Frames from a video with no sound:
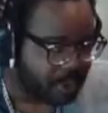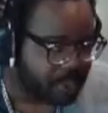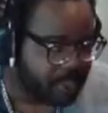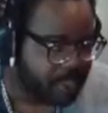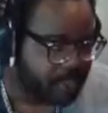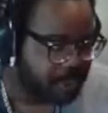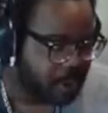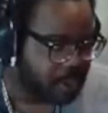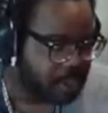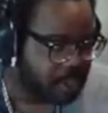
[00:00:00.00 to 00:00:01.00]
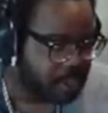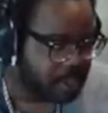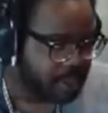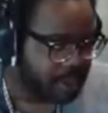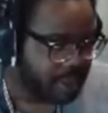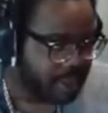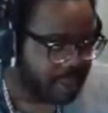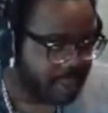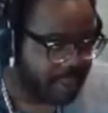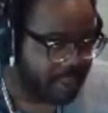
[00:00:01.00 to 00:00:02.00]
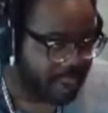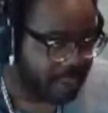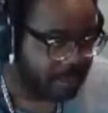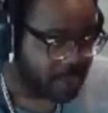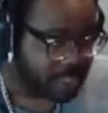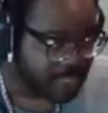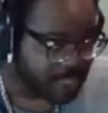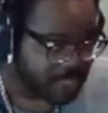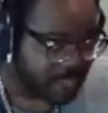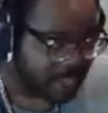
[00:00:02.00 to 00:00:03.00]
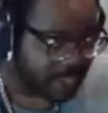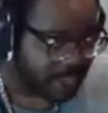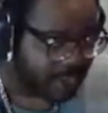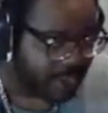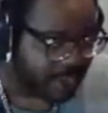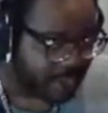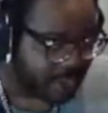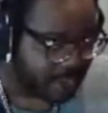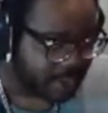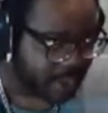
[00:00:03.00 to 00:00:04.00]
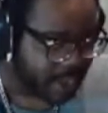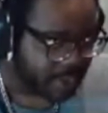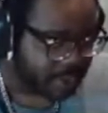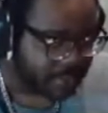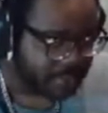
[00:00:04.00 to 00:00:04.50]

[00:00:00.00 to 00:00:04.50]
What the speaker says: using these parrots. Unfortunately, since I got hit, I gotta